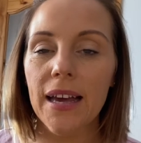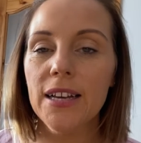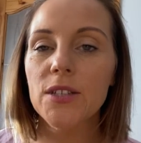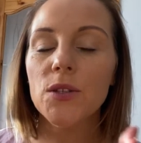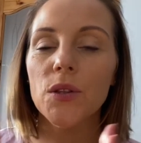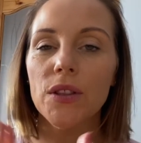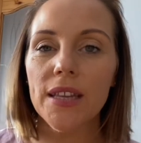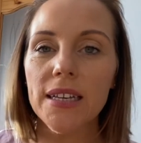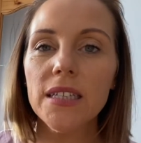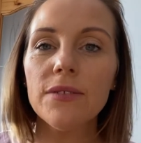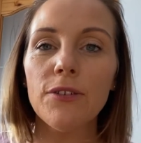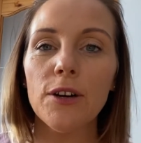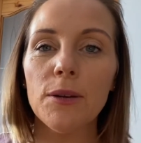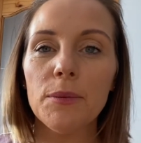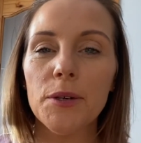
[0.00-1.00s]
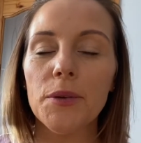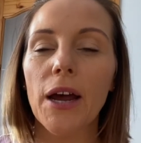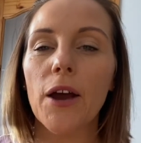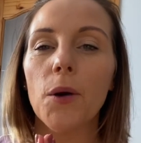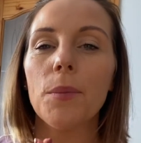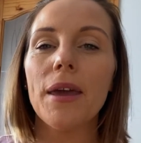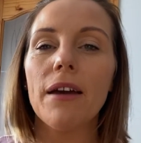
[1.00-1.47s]
So this full moon, I
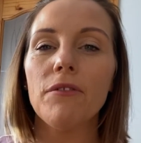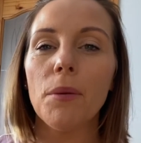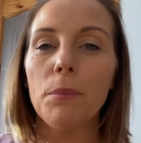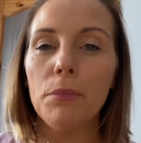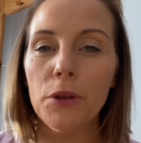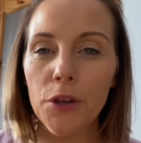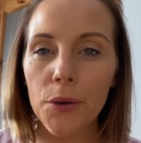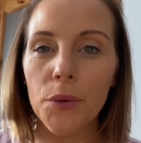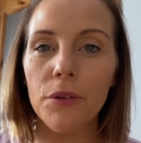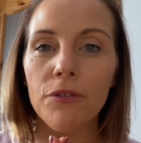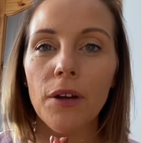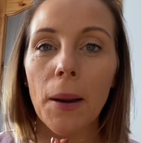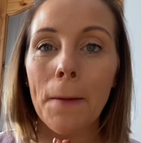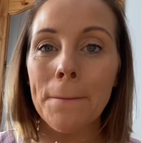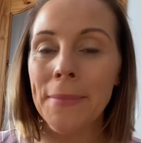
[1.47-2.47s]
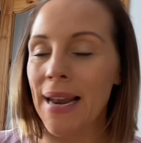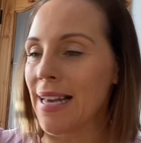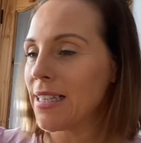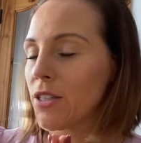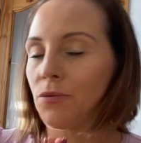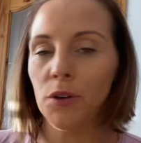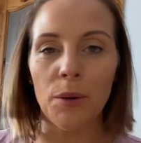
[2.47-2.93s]
hope you have a beautiful,
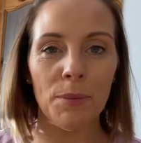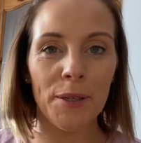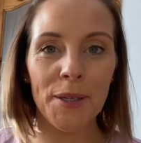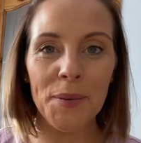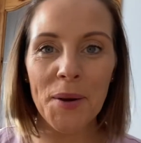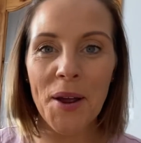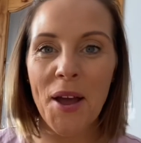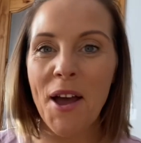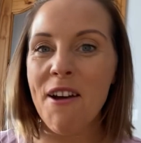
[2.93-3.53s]
blessed full moon.